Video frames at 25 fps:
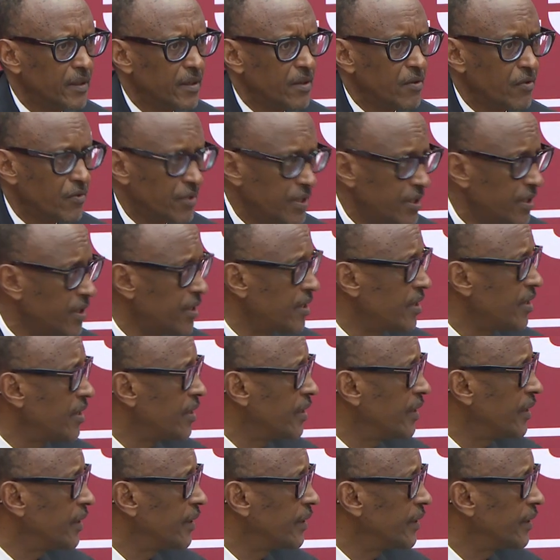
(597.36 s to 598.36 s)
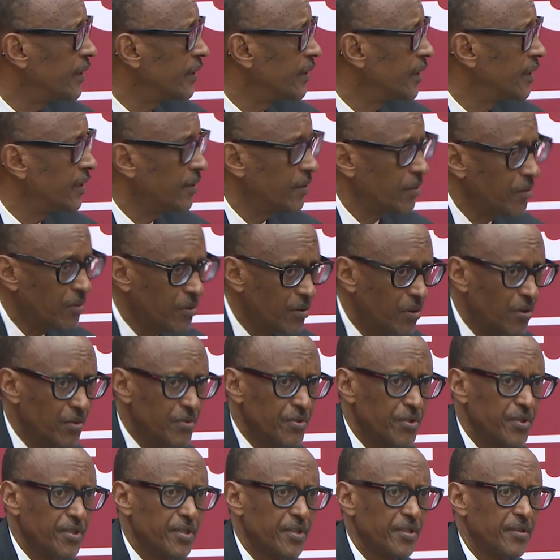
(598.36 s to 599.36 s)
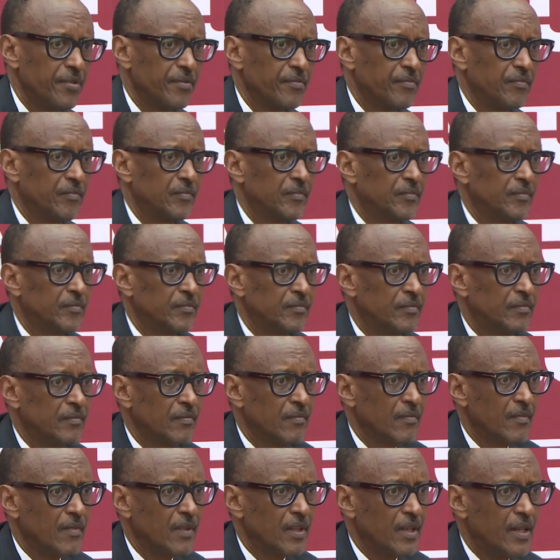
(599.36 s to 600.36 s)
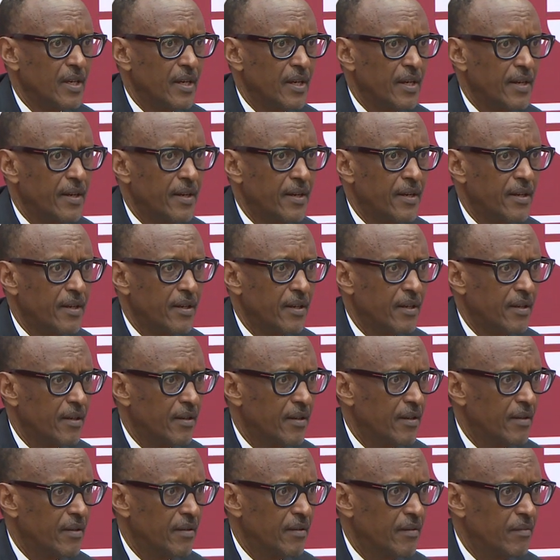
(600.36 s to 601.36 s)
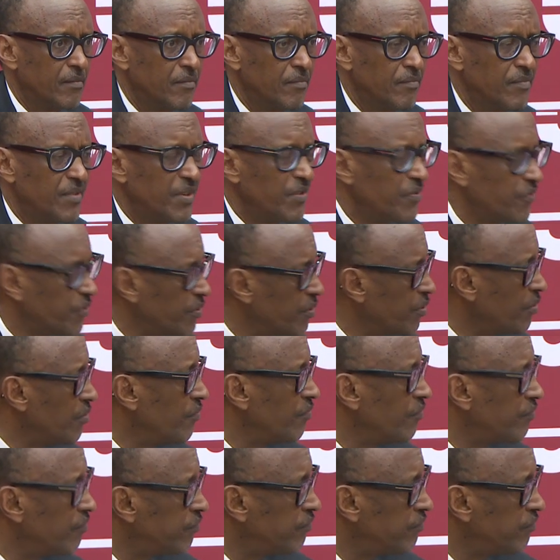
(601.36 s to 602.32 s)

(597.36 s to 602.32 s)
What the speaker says: reach and goals. And if you